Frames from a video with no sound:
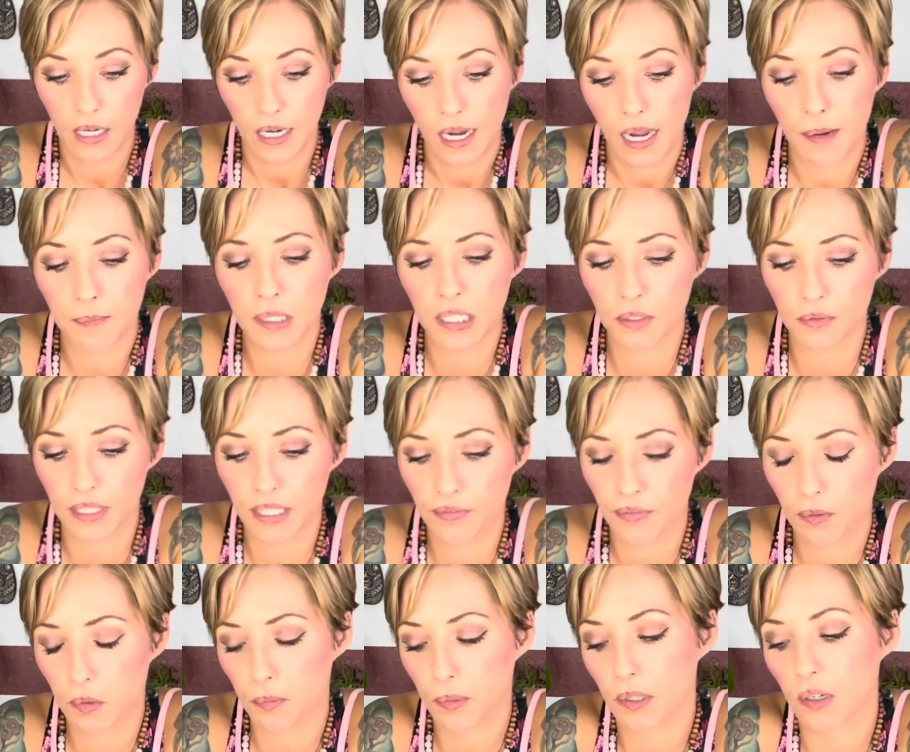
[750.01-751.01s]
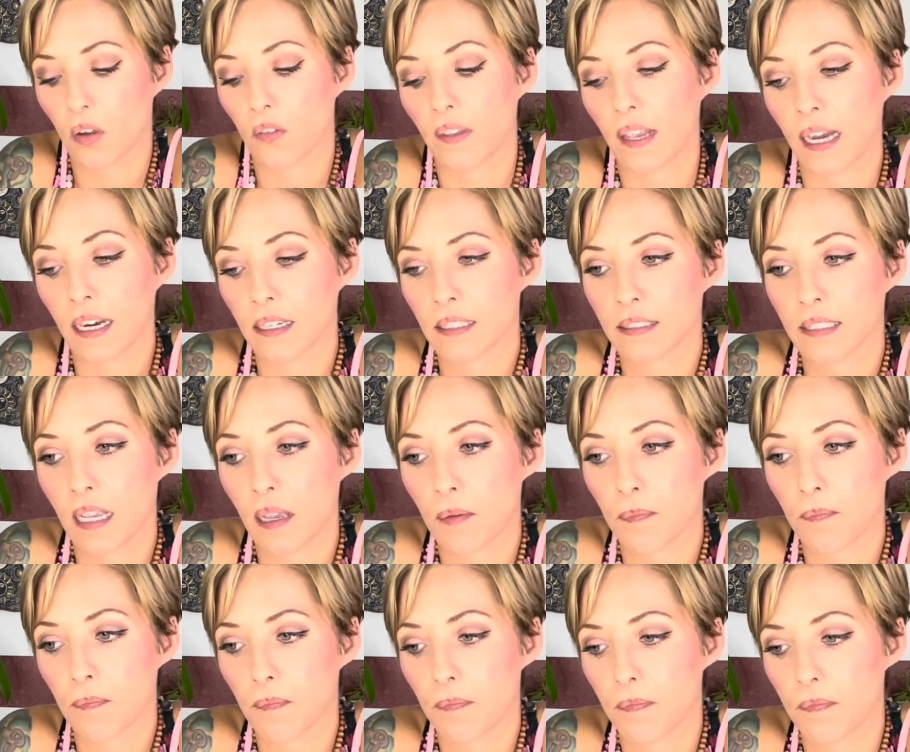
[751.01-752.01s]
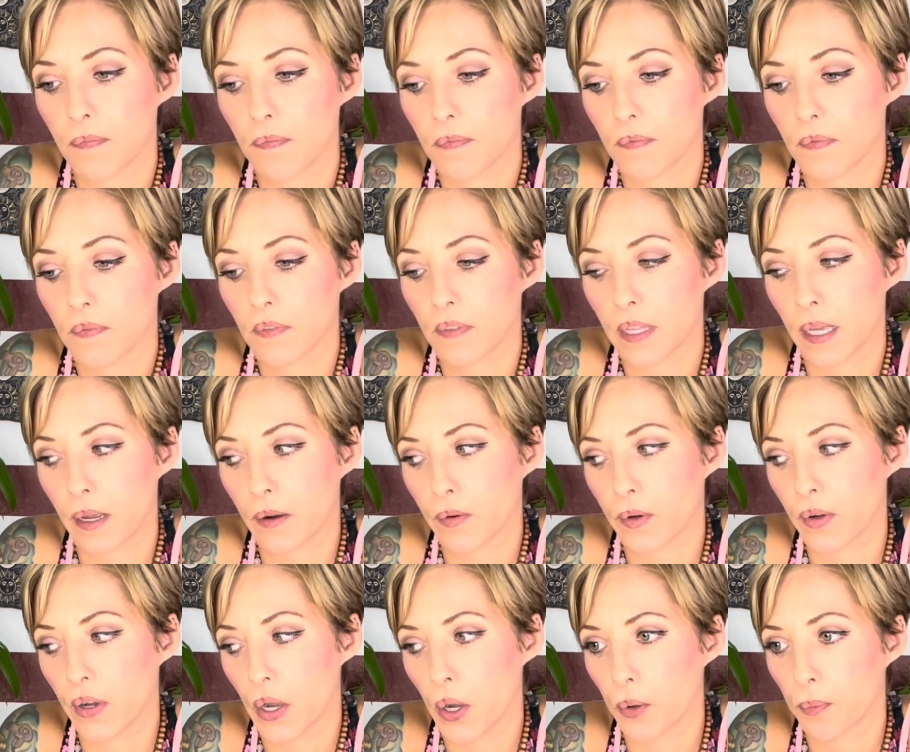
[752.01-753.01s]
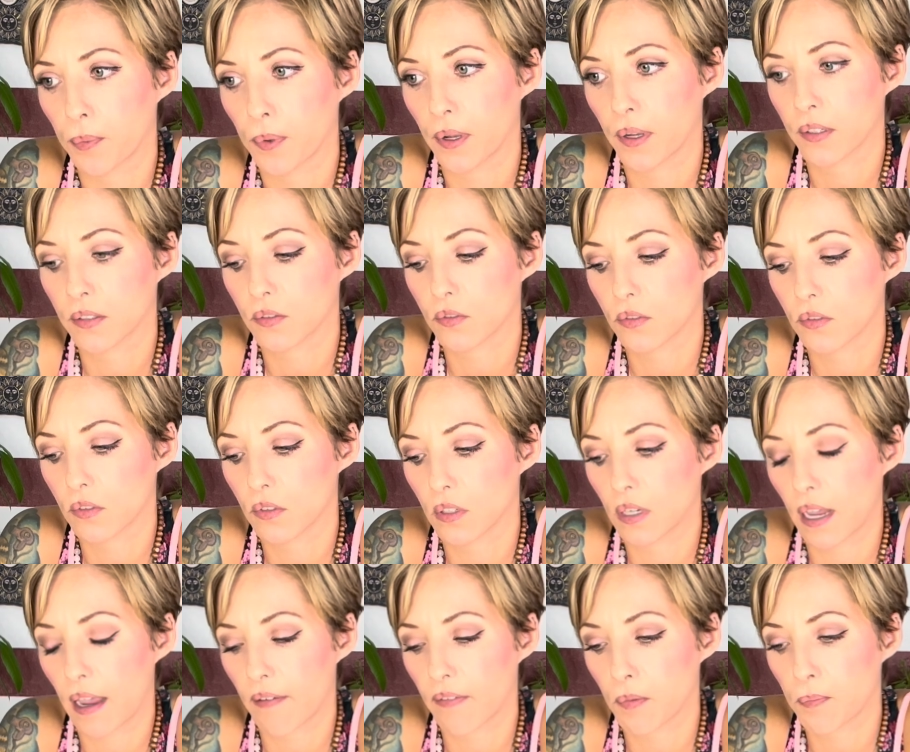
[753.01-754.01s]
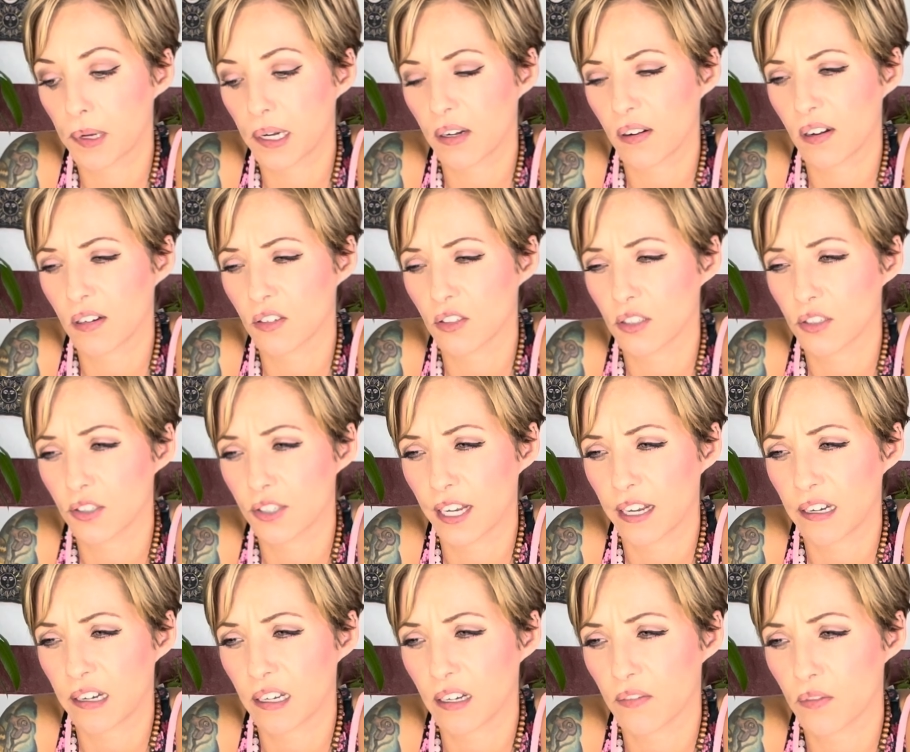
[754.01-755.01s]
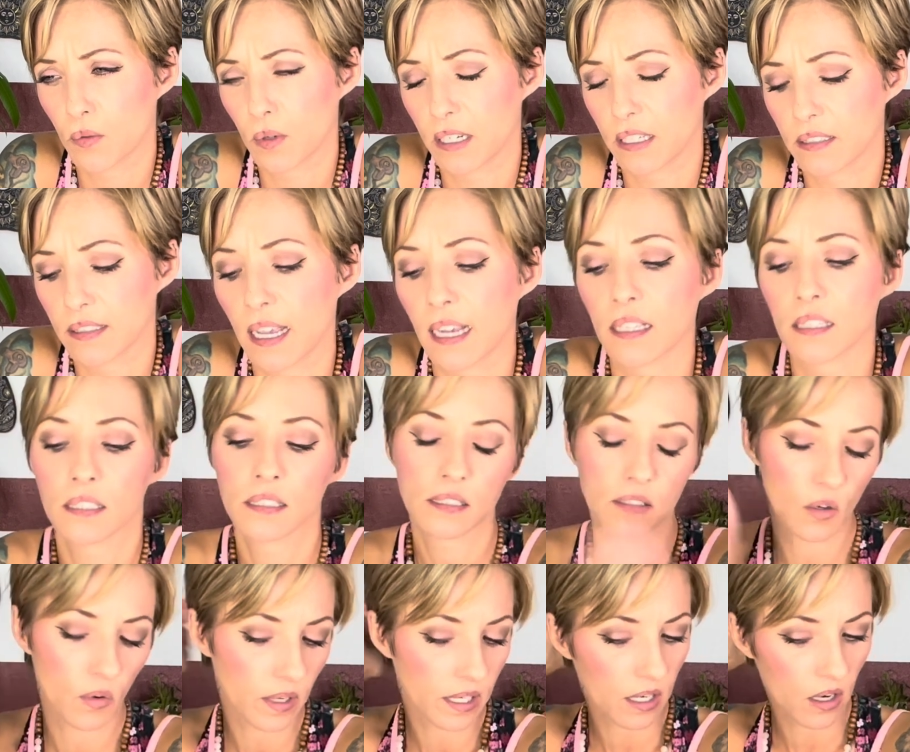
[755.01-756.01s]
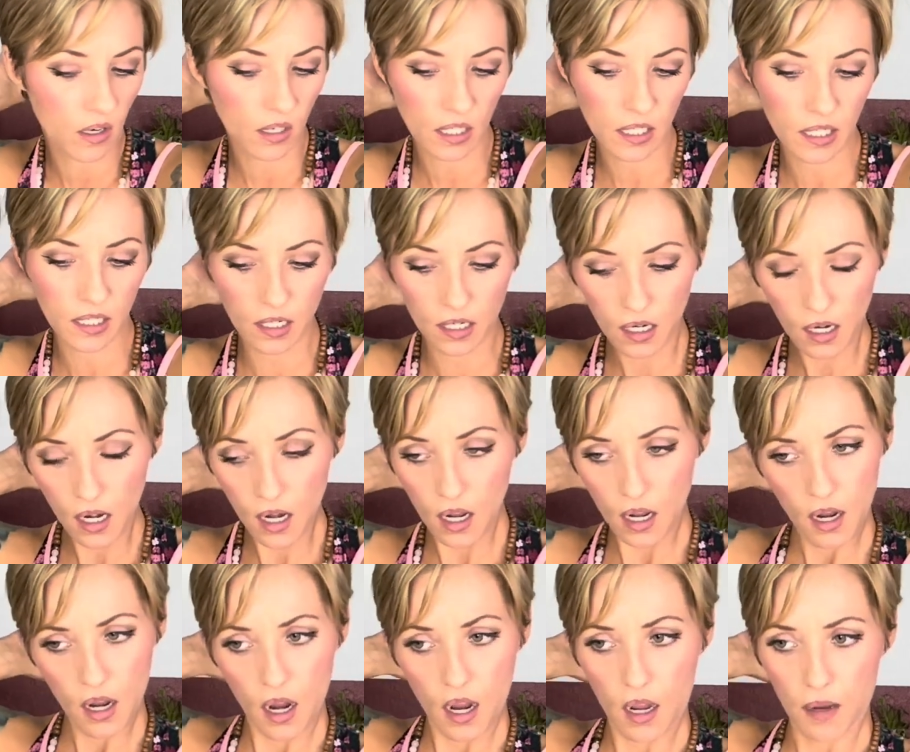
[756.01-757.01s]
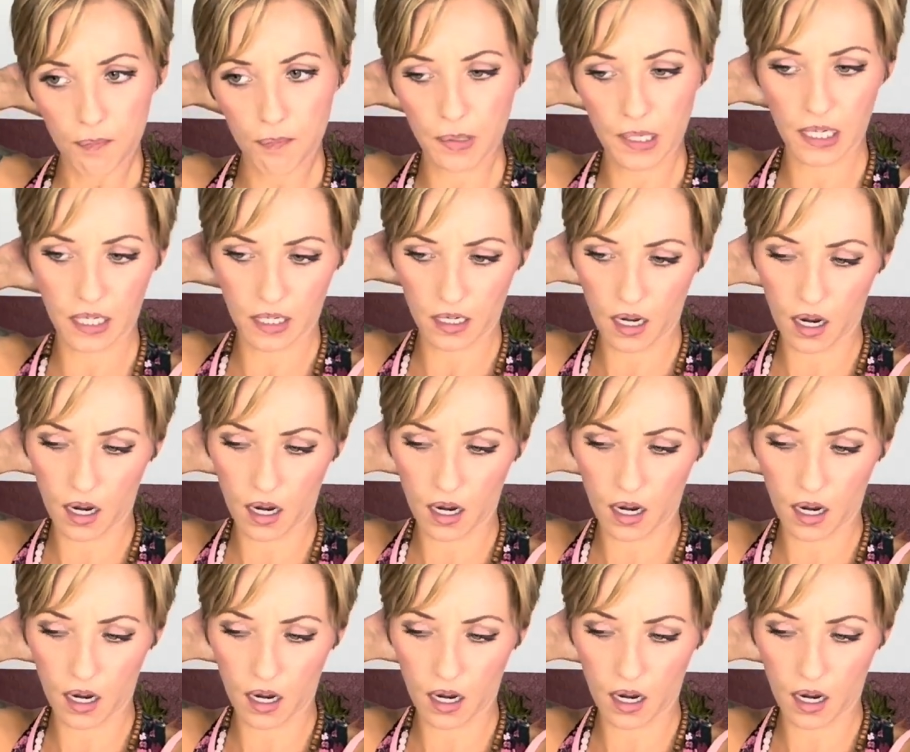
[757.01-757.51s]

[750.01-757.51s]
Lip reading: I'm going to read from the book on that, because that will help us have a better understanding of what exactly is going on here. But